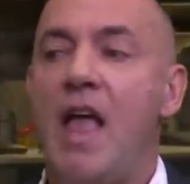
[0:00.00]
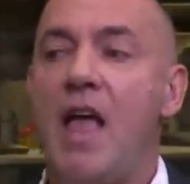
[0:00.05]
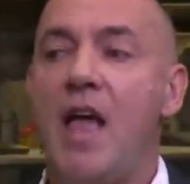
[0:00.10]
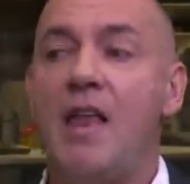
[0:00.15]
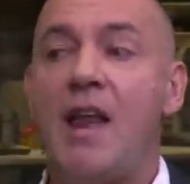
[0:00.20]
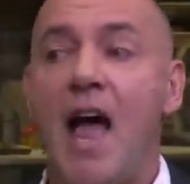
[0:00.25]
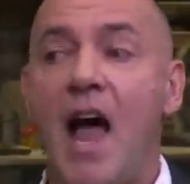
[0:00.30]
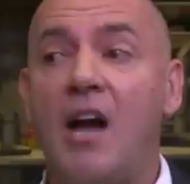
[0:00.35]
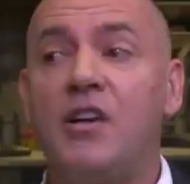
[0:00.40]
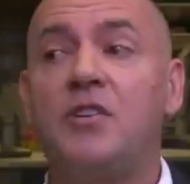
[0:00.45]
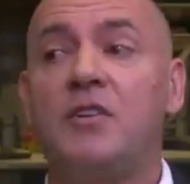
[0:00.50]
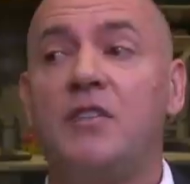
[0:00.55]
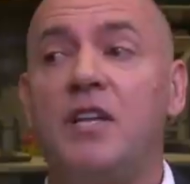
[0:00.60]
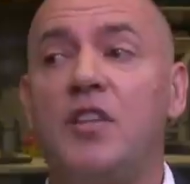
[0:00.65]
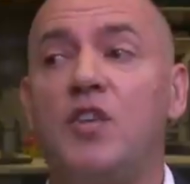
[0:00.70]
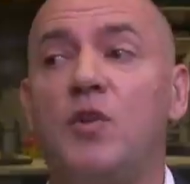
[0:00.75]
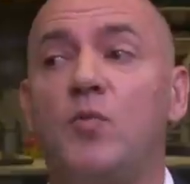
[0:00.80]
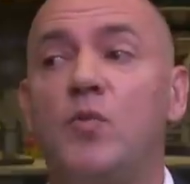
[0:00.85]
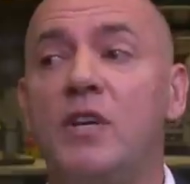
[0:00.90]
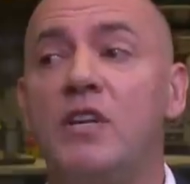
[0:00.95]
And
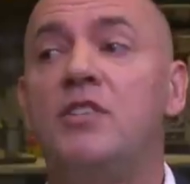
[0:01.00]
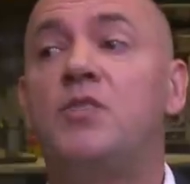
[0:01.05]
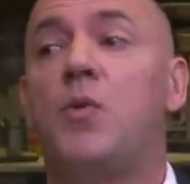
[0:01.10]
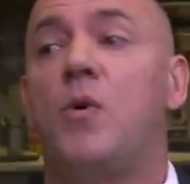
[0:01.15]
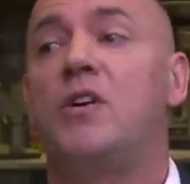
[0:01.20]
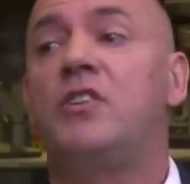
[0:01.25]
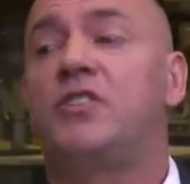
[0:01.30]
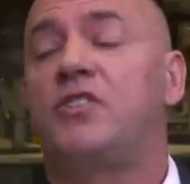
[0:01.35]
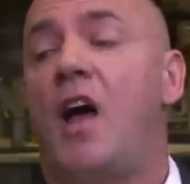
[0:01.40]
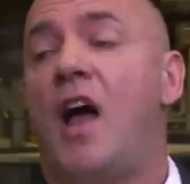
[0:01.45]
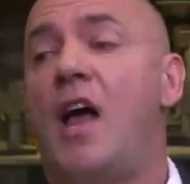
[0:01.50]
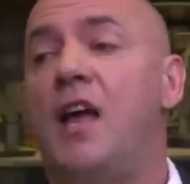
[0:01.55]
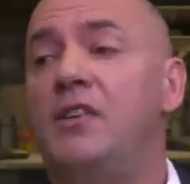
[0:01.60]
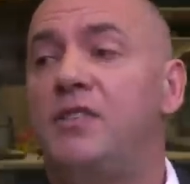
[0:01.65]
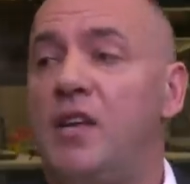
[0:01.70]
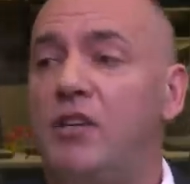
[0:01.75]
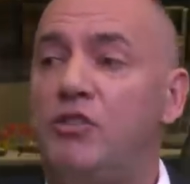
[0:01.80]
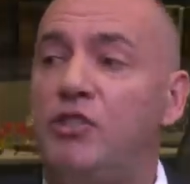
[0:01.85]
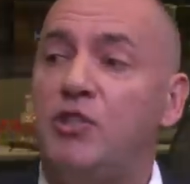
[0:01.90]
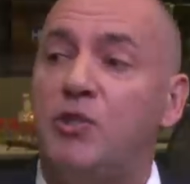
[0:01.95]
actually, the resource
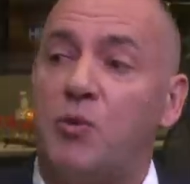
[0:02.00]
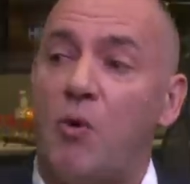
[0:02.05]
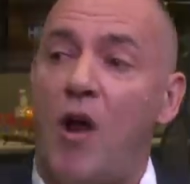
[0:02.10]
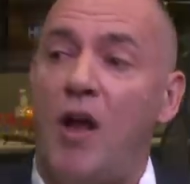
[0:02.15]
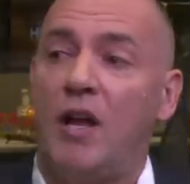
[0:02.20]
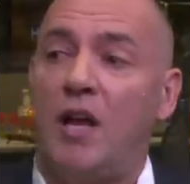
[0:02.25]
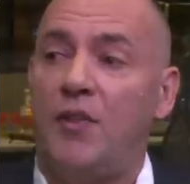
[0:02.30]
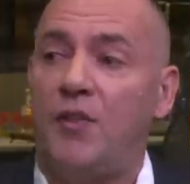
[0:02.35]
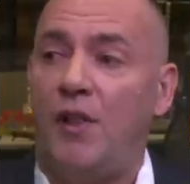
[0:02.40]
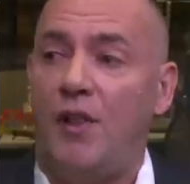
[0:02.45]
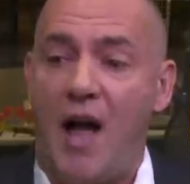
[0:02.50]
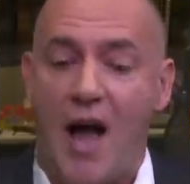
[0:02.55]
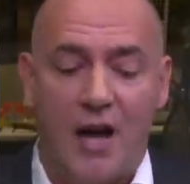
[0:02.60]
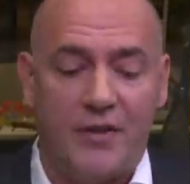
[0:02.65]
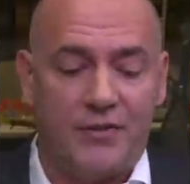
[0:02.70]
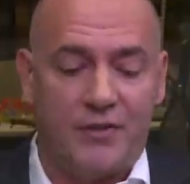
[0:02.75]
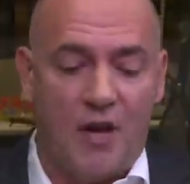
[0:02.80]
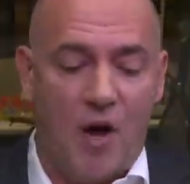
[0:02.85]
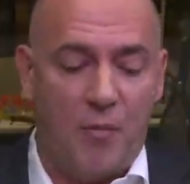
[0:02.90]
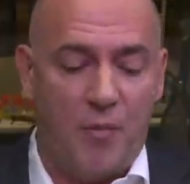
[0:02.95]
size has shrunk in the
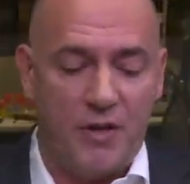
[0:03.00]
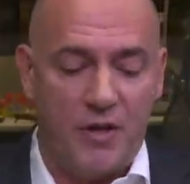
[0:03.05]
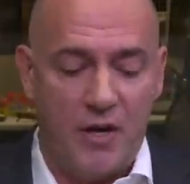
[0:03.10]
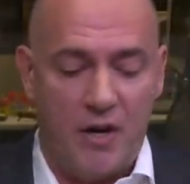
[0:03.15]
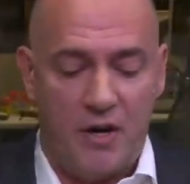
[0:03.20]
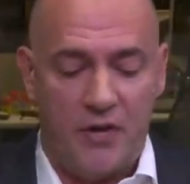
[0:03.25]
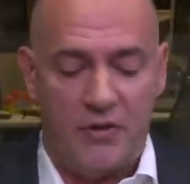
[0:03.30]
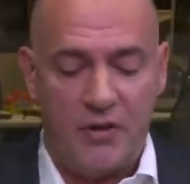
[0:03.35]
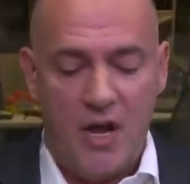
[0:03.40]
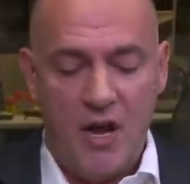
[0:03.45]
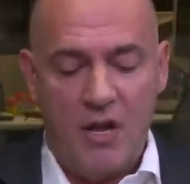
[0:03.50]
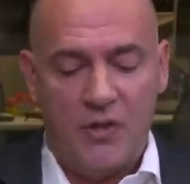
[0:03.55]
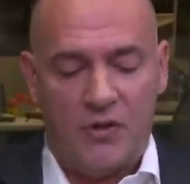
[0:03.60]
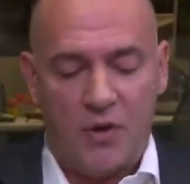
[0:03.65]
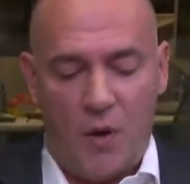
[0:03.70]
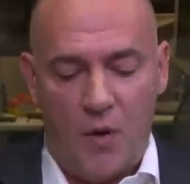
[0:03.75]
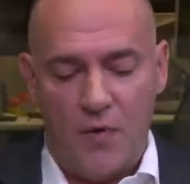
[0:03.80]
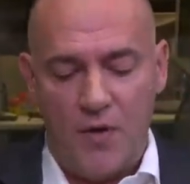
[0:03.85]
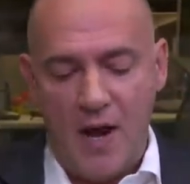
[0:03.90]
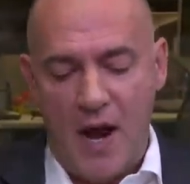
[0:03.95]
last mm-hmm. couple of years.
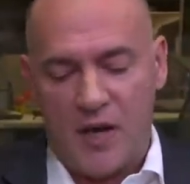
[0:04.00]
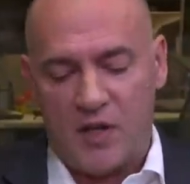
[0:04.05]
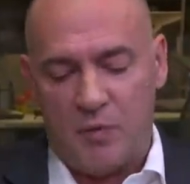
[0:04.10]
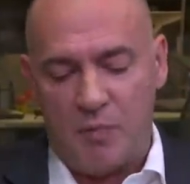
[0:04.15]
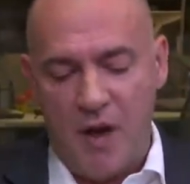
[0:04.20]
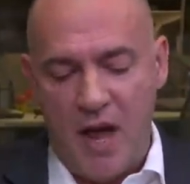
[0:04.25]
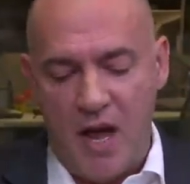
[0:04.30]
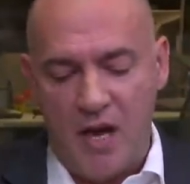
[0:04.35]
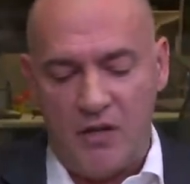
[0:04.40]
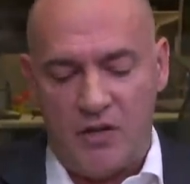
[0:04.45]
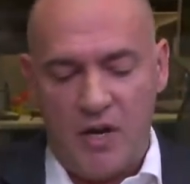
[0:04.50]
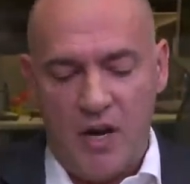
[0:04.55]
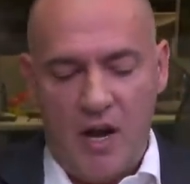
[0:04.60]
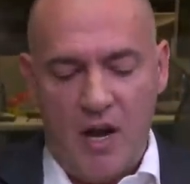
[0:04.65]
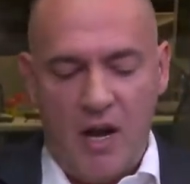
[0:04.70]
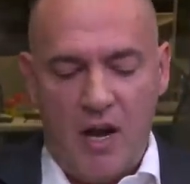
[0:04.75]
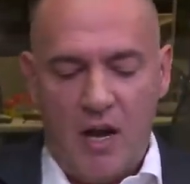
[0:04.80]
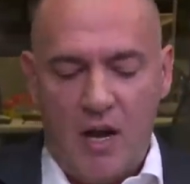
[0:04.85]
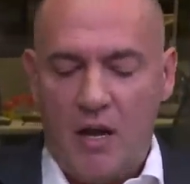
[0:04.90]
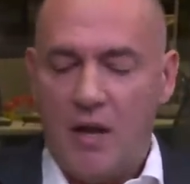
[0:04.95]
So on the next page.
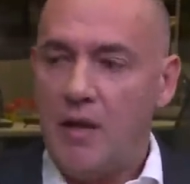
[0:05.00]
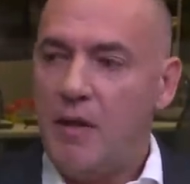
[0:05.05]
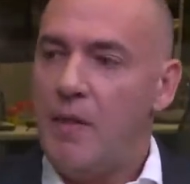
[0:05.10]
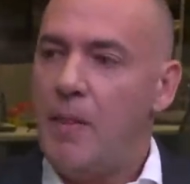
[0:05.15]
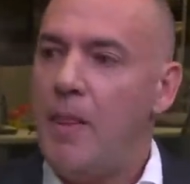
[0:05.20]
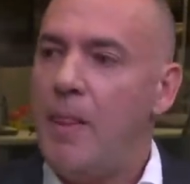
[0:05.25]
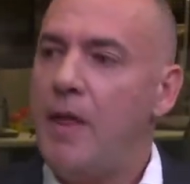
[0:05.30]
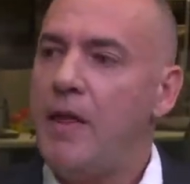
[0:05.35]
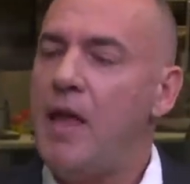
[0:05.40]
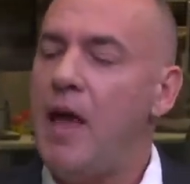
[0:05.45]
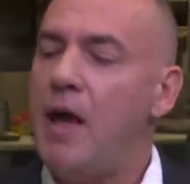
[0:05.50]
Before you go there, the,